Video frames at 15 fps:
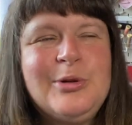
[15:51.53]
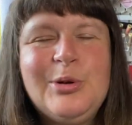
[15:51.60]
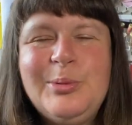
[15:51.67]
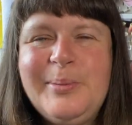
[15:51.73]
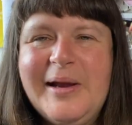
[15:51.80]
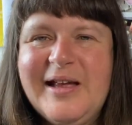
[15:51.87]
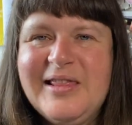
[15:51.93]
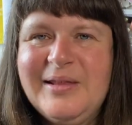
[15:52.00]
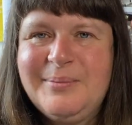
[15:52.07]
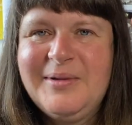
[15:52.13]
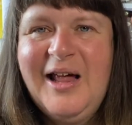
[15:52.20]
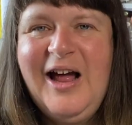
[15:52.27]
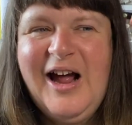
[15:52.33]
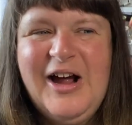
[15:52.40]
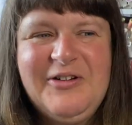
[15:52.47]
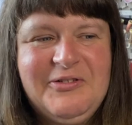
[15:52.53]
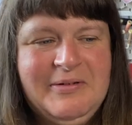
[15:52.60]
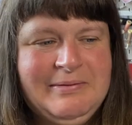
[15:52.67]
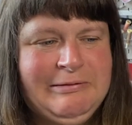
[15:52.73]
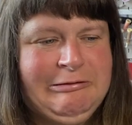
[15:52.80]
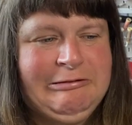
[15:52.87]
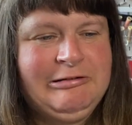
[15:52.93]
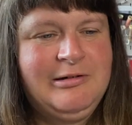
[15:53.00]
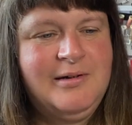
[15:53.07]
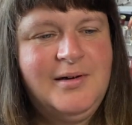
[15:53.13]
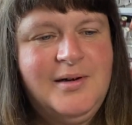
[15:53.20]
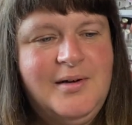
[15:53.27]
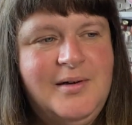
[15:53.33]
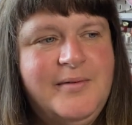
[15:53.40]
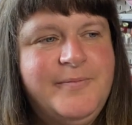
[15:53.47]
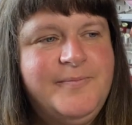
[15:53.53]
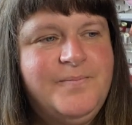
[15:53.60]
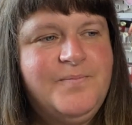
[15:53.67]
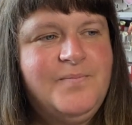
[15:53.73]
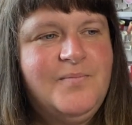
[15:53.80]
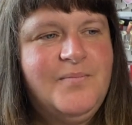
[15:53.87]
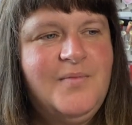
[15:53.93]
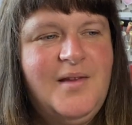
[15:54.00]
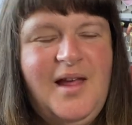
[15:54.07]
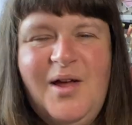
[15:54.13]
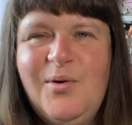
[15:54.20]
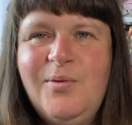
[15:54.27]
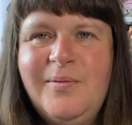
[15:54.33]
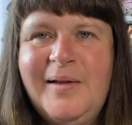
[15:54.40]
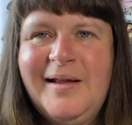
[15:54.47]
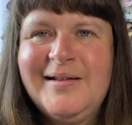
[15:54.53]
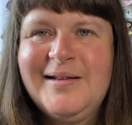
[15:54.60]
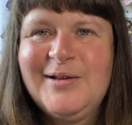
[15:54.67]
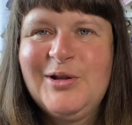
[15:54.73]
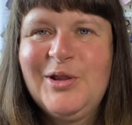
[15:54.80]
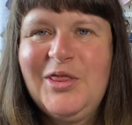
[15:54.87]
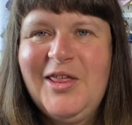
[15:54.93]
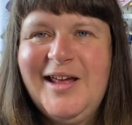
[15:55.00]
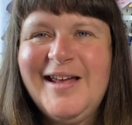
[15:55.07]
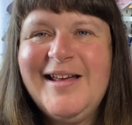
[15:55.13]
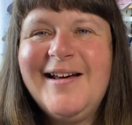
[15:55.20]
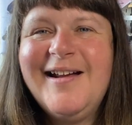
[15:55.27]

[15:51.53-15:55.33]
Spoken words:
make them laugh. I hope that's a good thing.